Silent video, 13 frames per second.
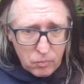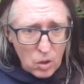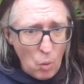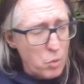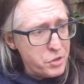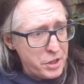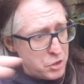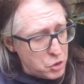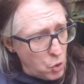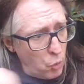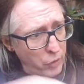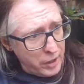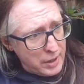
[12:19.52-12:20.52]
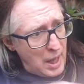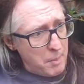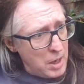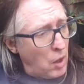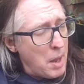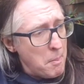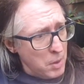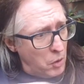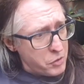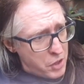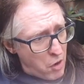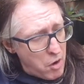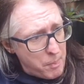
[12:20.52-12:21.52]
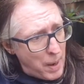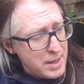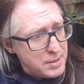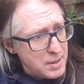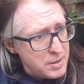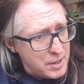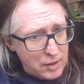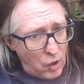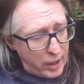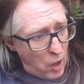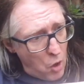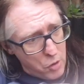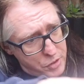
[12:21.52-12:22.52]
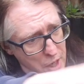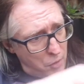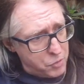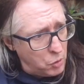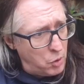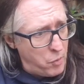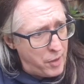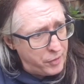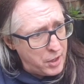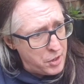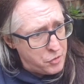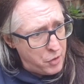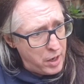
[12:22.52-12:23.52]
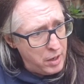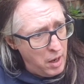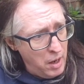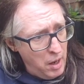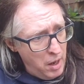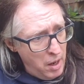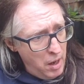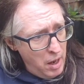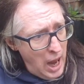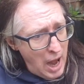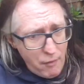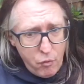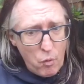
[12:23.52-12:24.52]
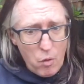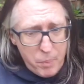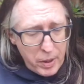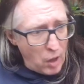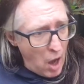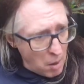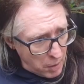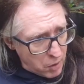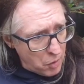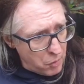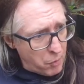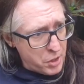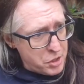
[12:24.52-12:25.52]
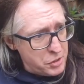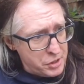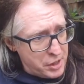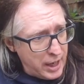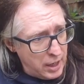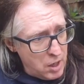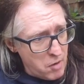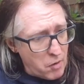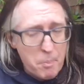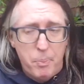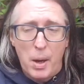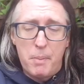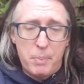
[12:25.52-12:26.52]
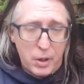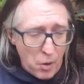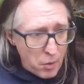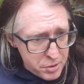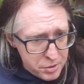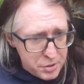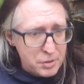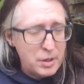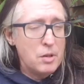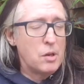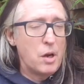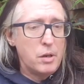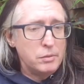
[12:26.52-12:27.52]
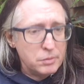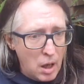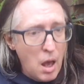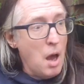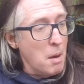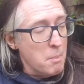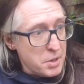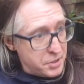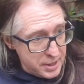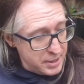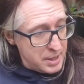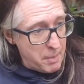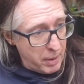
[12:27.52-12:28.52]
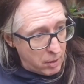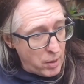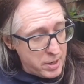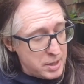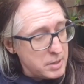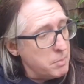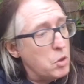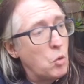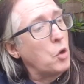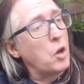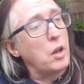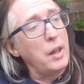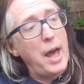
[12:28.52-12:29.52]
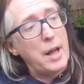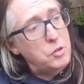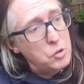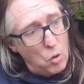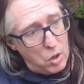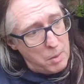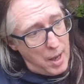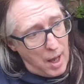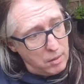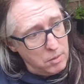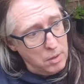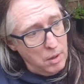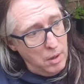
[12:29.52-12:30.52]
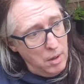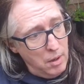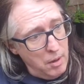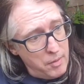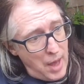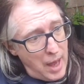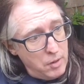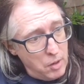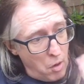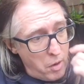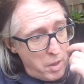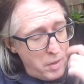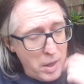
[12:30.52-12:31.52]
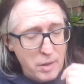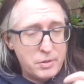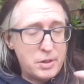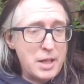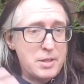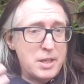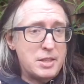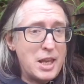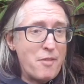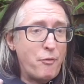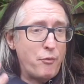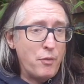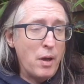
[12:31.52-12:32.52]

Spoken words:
was installing them in like military bases and like hotels all around the country. Everyone would be like, oh my God, the Russians are taking over. But because, systemic racism, you're not allowed to talk about that. It's as if